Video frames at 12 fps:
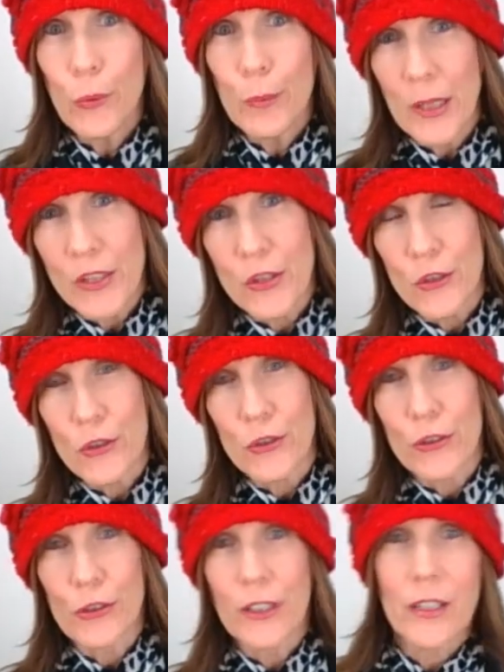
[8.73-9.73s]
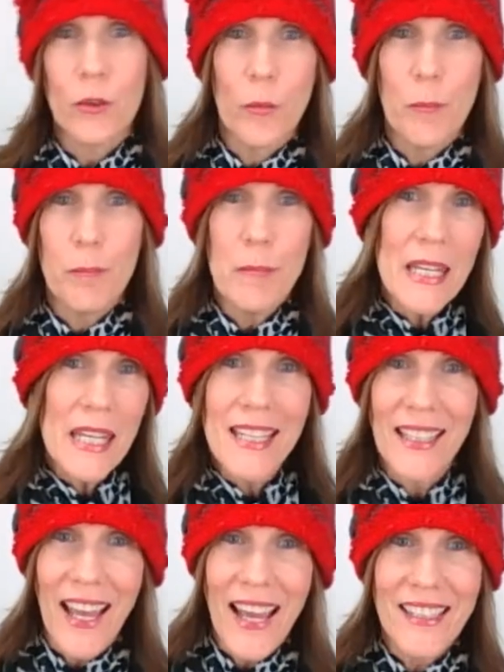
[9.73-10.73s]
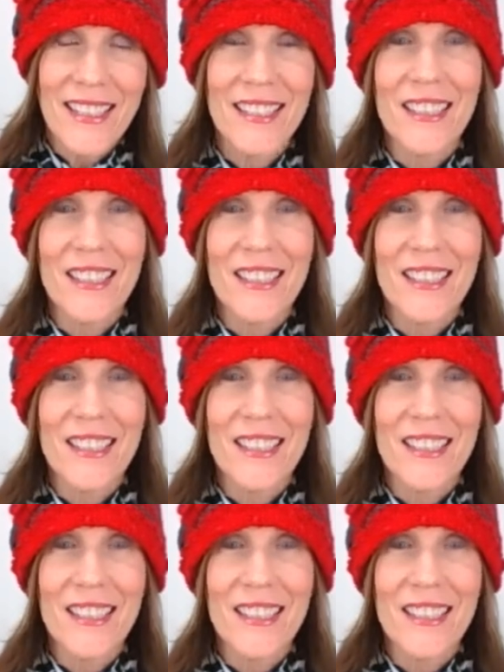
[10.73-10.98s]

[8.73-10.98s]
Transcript: buster little mini class.